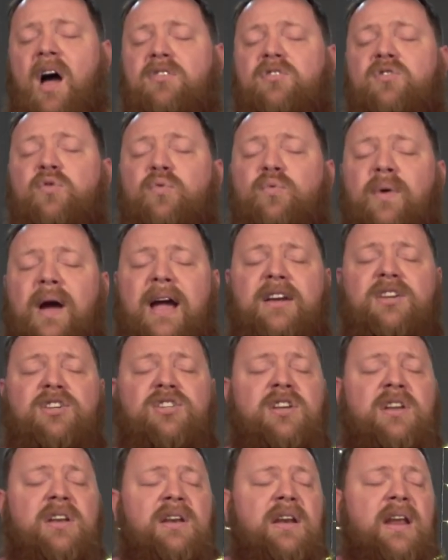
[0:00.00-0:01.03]

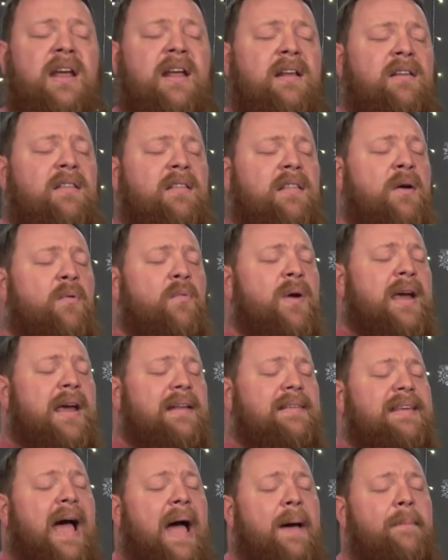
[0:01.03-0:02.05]
direction, and that we
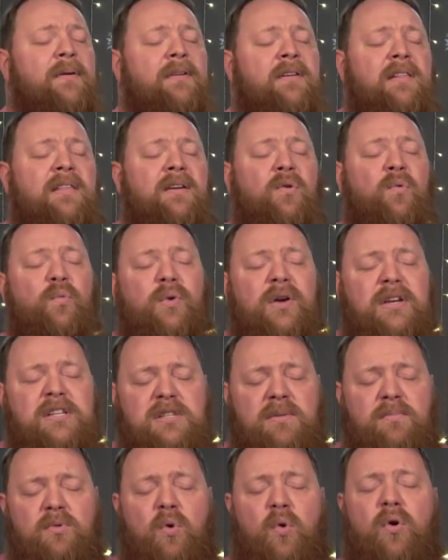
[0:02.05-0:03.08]
can tap into their
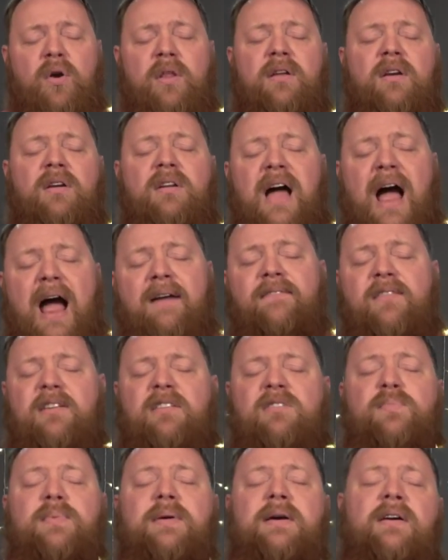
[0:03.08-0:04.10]
wisdom, Lord, and their life
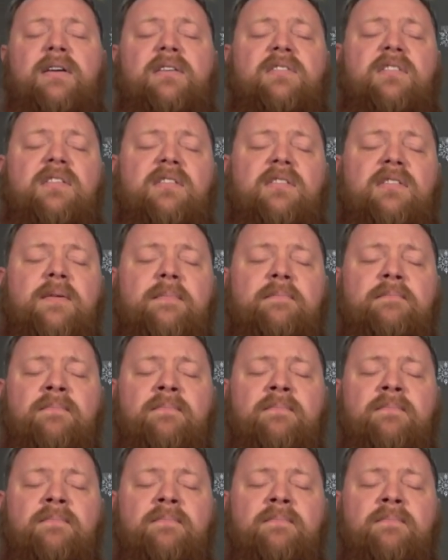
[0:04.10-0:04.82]
experiences.